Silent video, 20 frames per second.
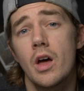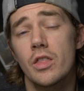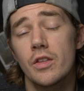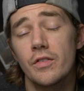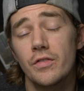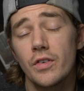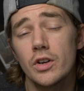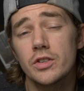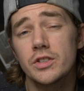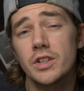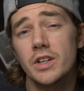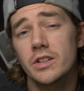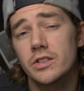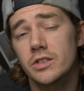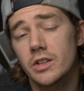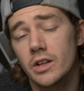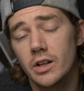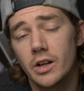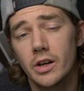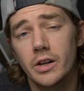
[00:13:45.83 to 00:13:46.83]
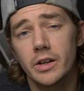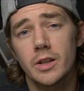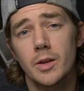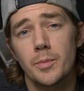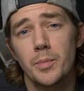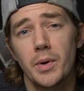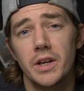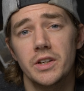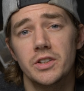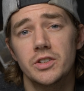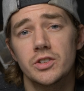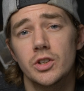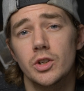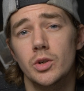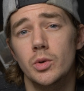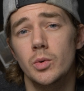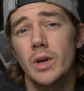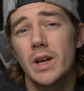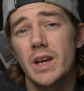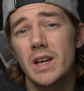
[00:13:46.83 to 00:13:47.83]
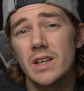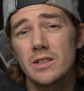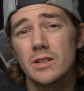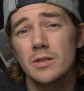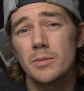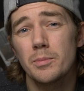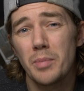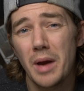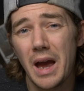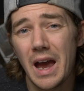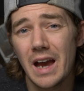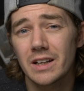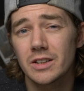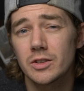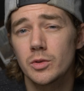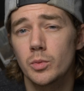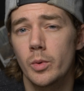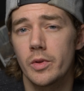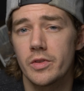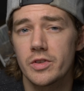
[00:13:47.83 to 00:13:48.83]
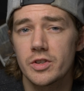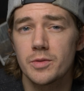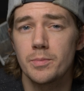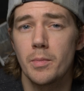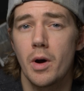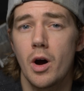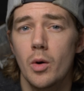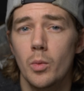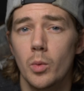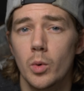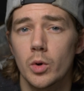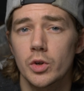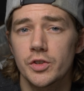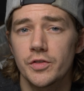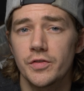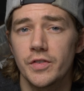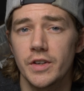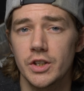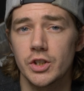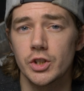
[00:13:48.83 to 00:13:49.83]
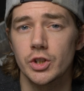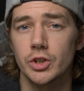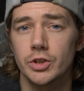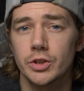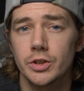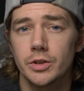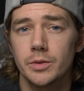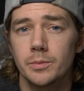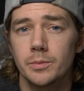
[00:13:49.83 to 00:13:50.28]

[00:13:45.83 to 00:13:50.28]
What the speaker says: The Vertix, like the Pace 2, isn't packed with smartwatch features,